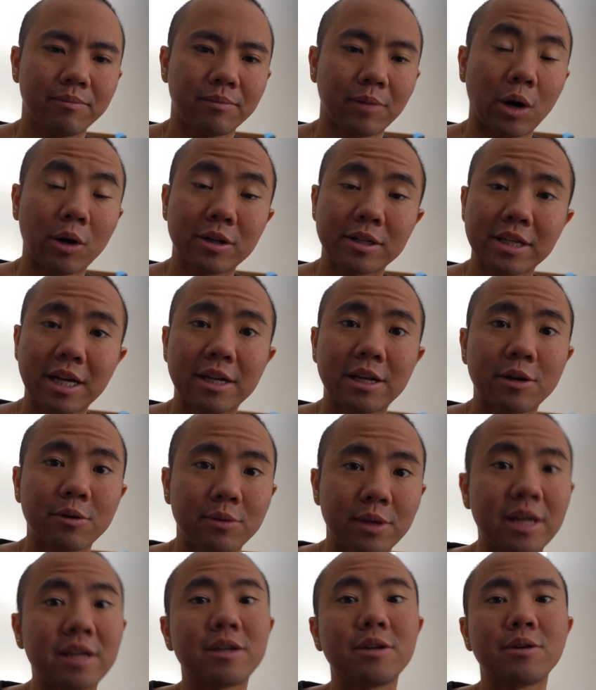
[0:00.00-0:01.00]
On a side note,
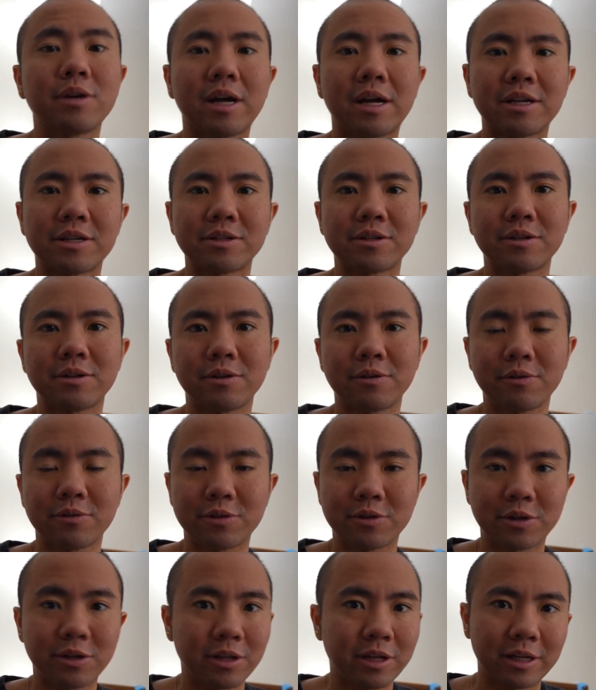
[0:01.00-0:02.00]
thank you guys
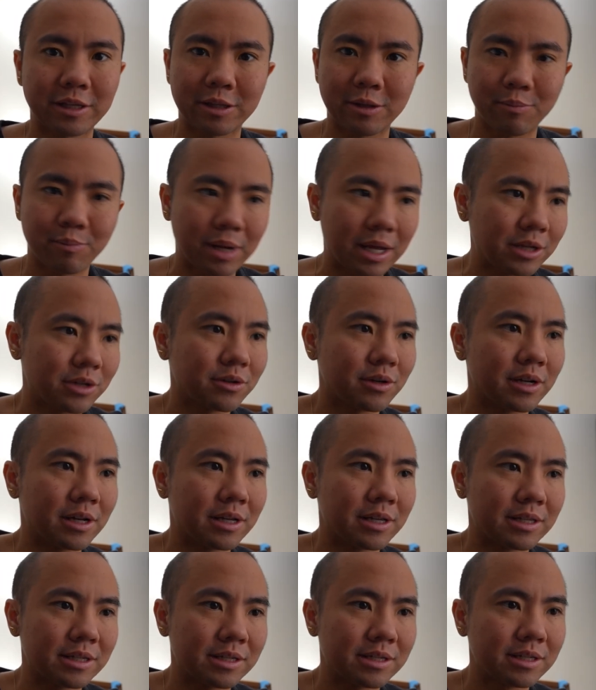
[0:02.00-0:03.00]
to like the
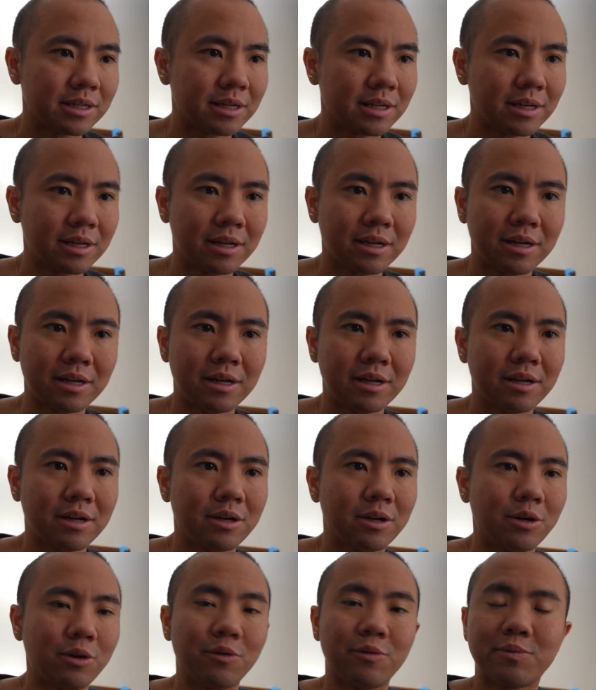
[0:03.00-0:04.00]
Patreons
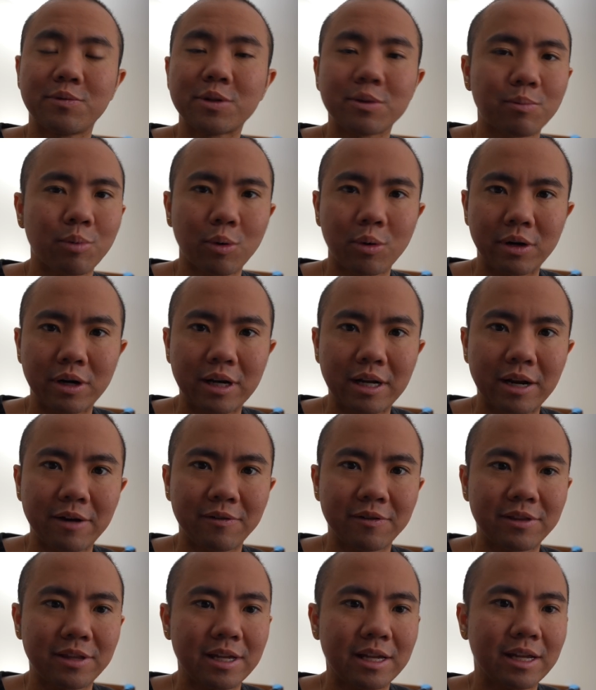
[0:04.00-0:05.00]
who've supported
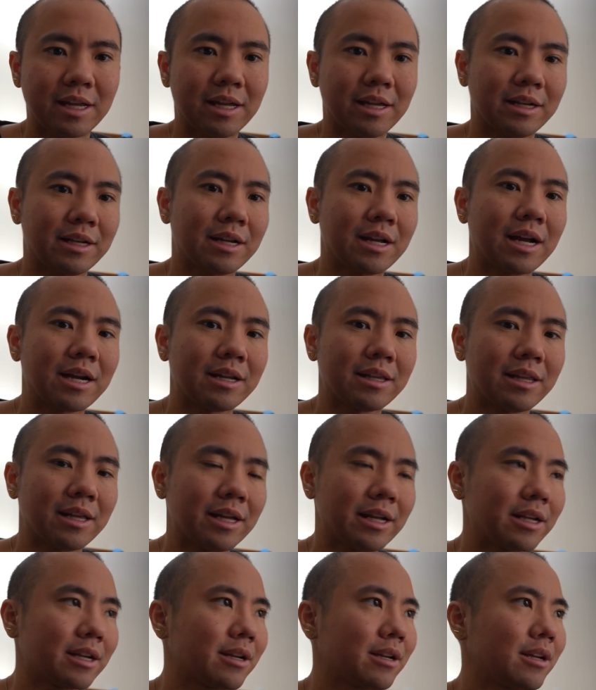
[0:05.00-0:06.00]
everything and kind of
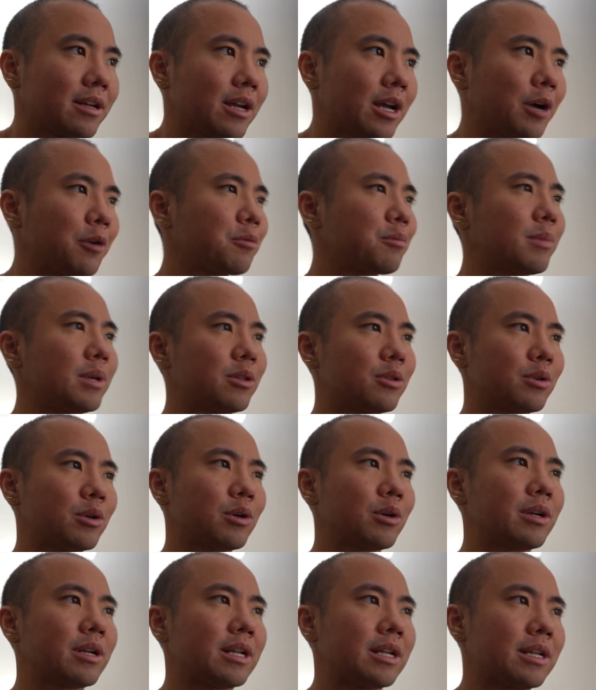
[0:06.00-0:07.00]
like helped me
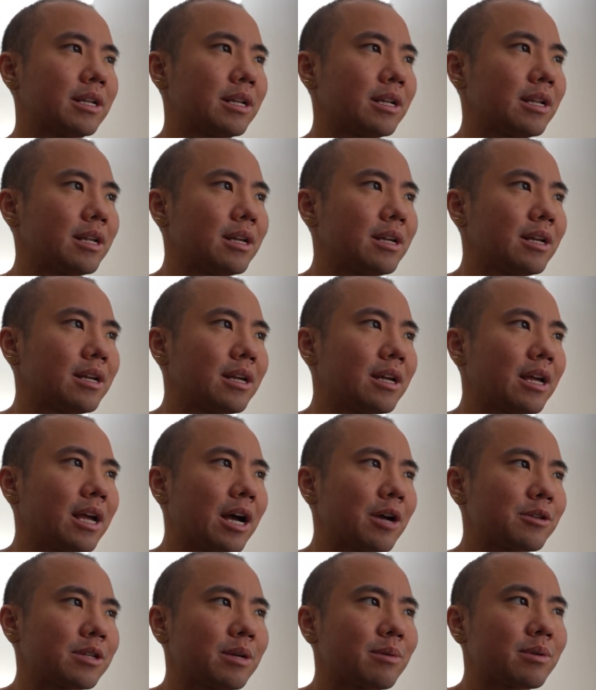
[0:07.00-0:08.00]
through it. And I
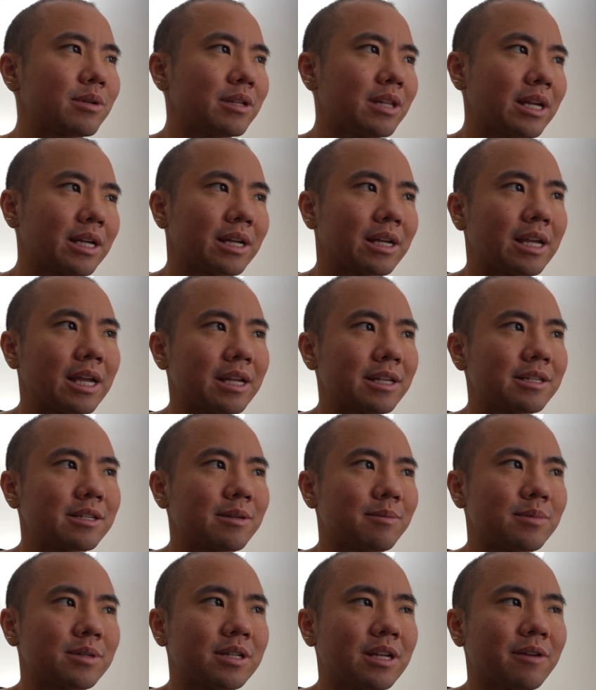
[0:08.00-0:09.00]
was able to like get
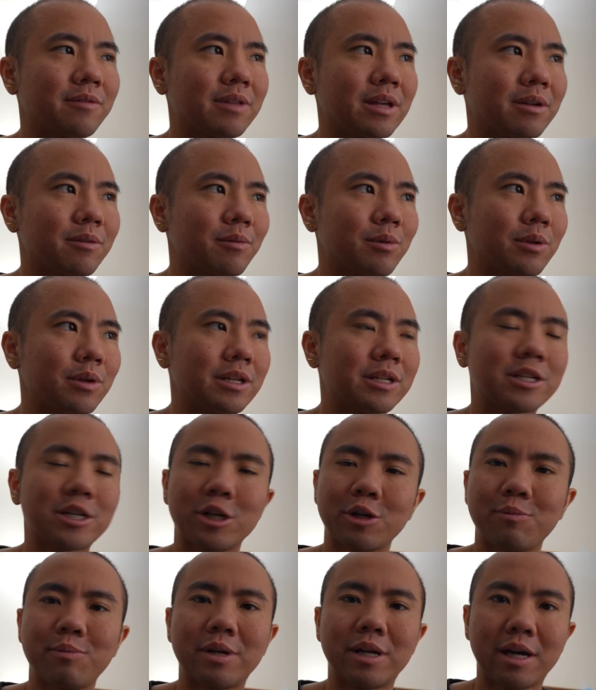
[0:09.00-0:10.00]
some stuff that really
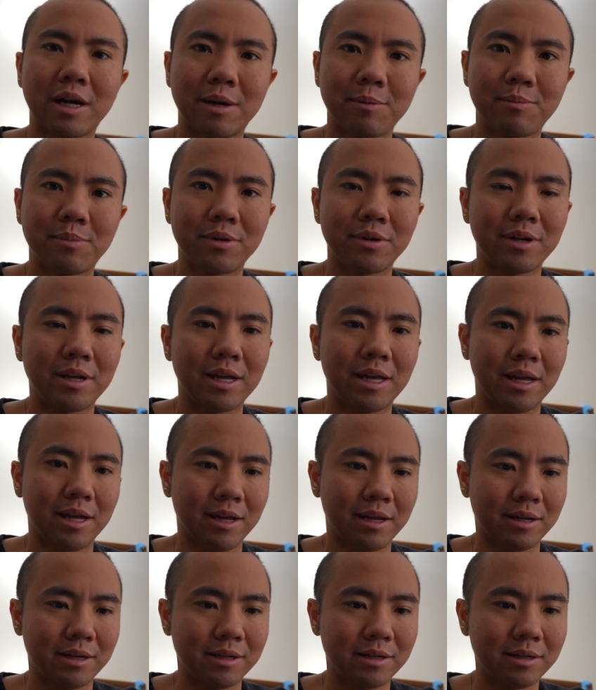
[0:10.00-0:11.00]
cheered me up,
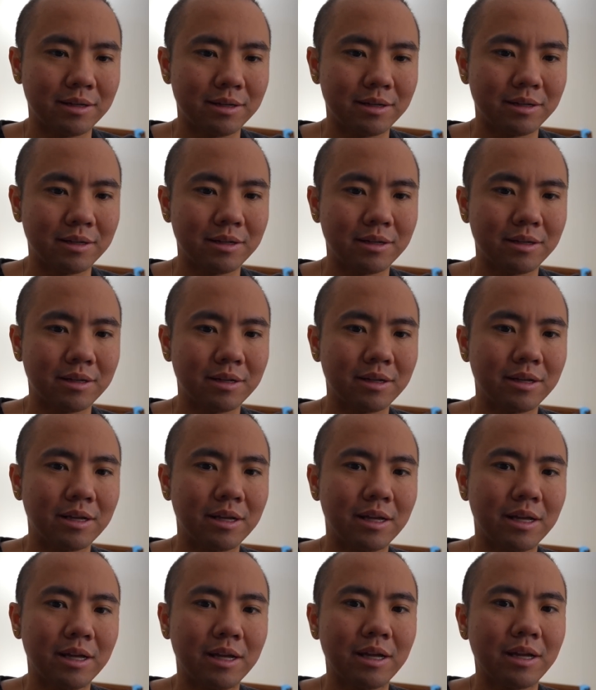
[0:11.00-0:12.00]
and
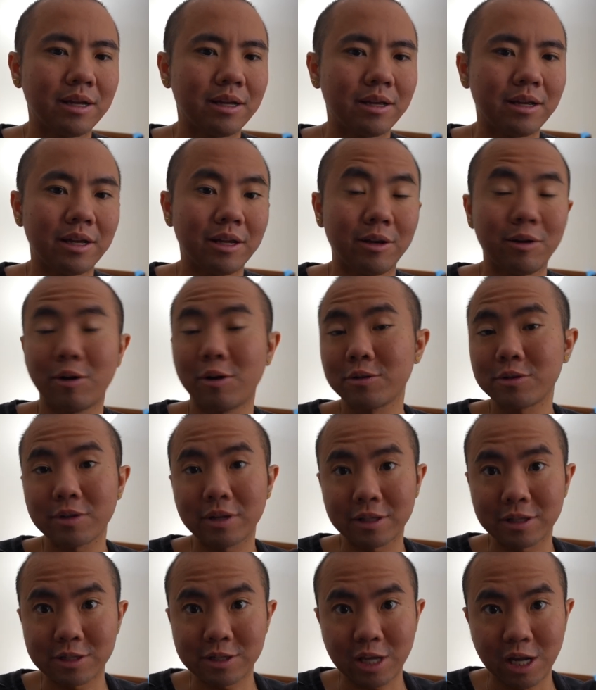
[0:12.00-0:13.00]
also
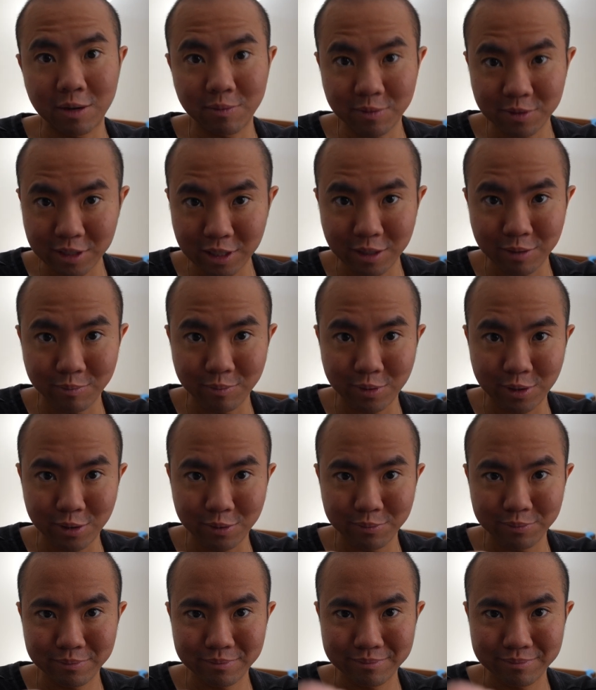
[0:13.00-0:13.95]
like this camera setup, bro.